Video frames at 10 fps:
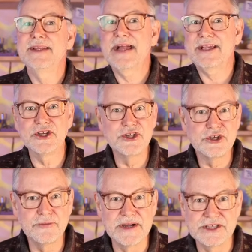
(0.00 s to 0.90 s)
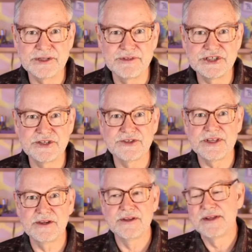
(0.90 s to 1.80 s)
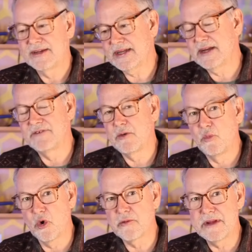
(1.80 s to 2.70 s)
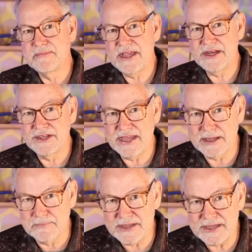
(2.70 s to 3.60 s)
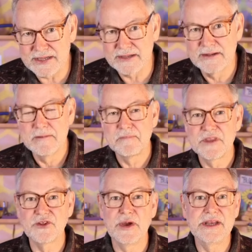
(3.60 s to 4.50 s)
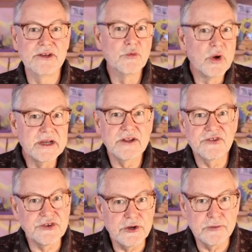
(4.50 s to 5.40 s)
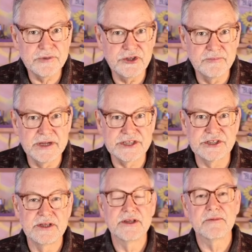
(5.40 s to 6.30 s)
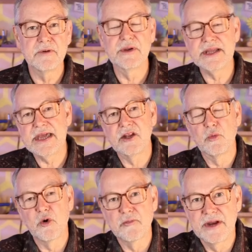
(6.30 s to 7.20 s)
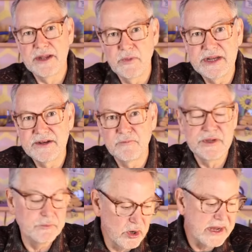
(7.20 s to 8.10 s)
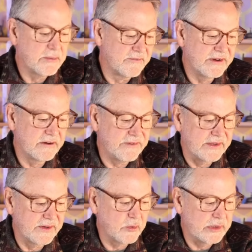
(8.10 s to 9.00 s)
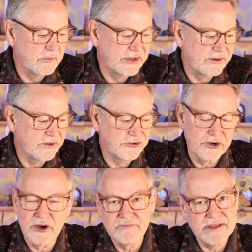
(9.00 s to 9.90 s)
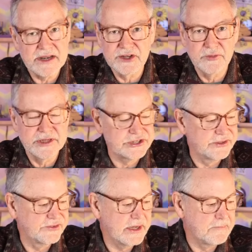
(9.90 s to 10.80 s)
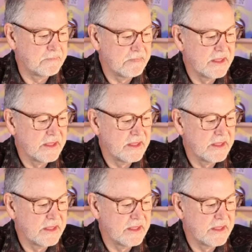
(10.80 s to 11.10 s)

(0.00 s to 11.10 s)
I couldn't do much. It was just a kind of a warm-up day to take a peek. So I didn't want to disturb too much. But when it got a little warmer, I went in and we were able to verify the queen was there. Those are all valid questions. Yep.